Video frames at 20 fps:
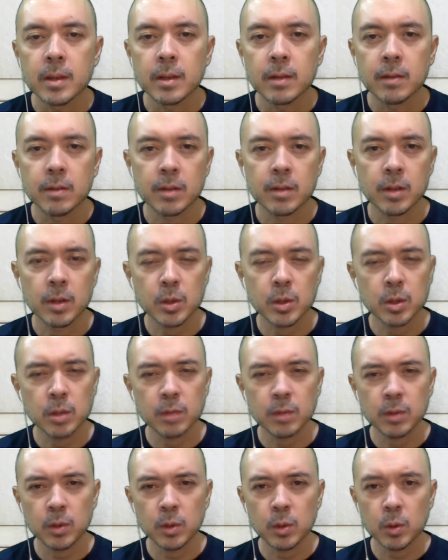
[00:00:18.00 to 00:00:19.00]
For those
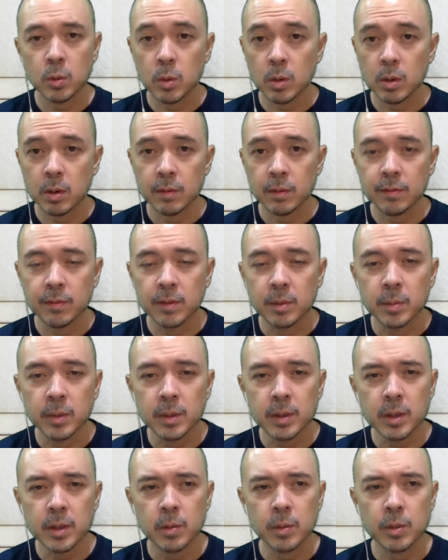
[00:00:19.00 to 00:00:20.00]
of you who aren't
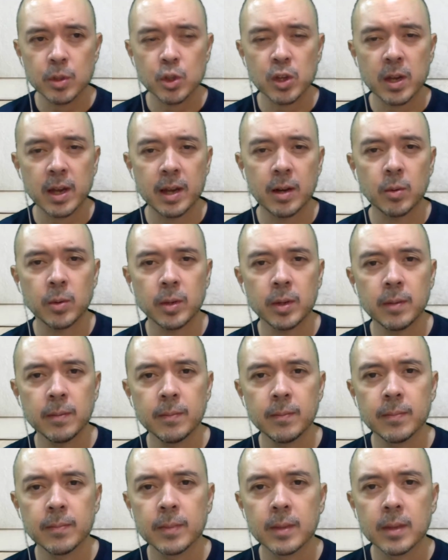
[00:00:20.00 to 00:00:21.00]
familiar with shadowing,
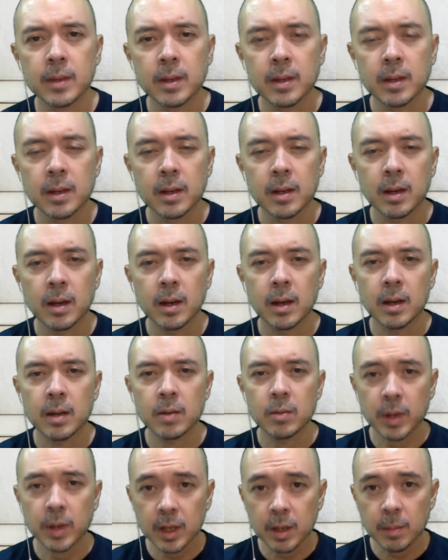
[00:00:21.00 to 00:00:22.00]
I
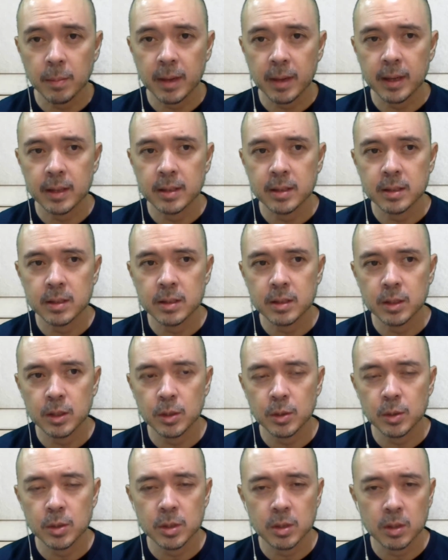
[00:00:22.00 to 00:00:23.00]
recommend
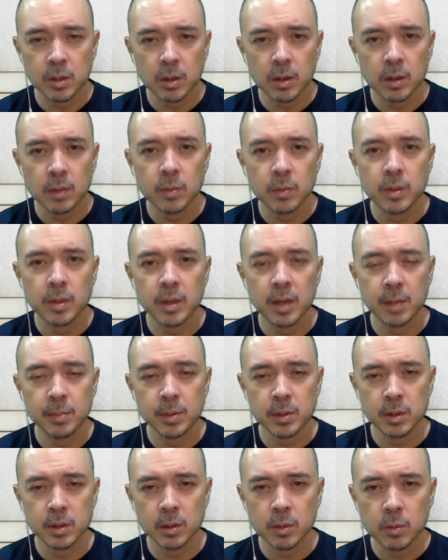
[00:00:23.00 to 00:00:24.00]
you start with
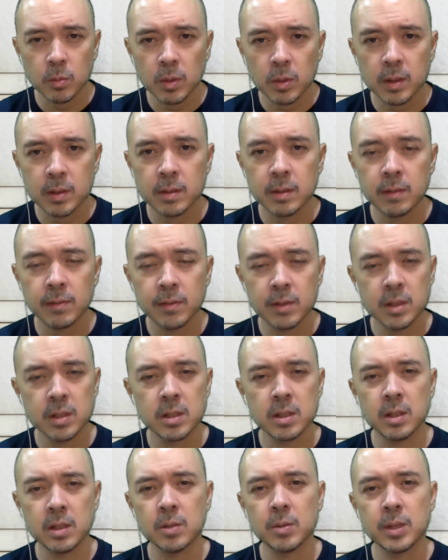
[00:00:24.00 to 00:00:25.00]
episode 1 of this
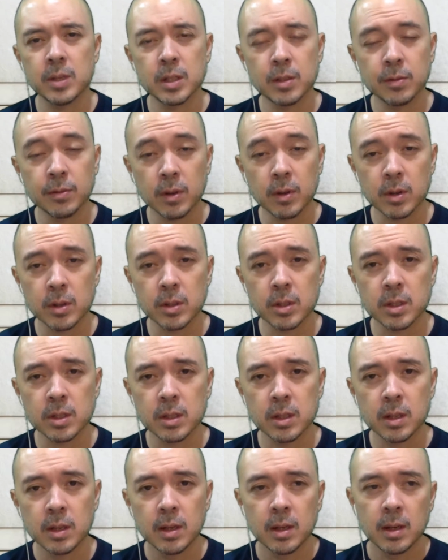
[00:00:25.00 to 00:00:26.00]
series first
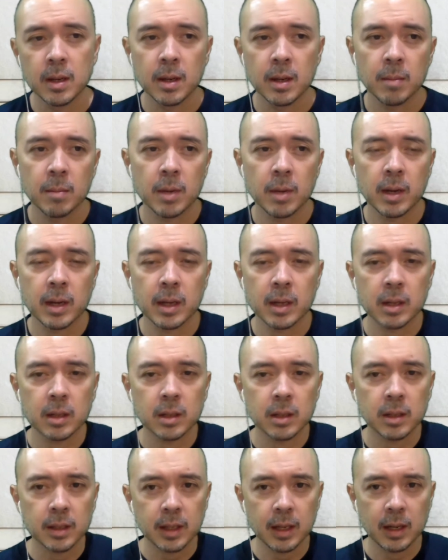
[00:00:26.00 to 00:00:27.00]
by
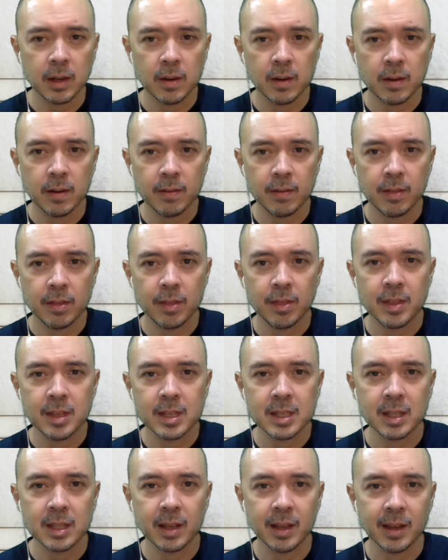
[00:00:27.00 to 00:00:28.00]
clicking on
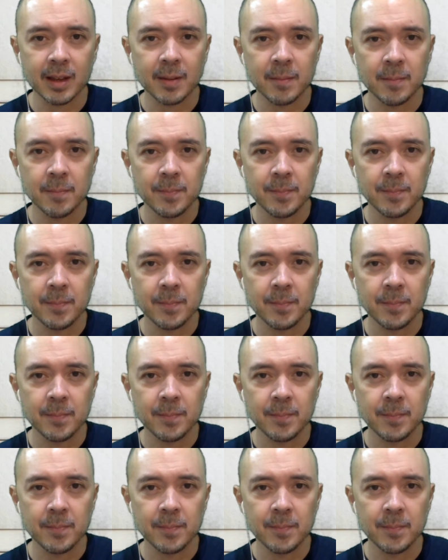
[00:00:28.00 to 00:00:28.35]
this link.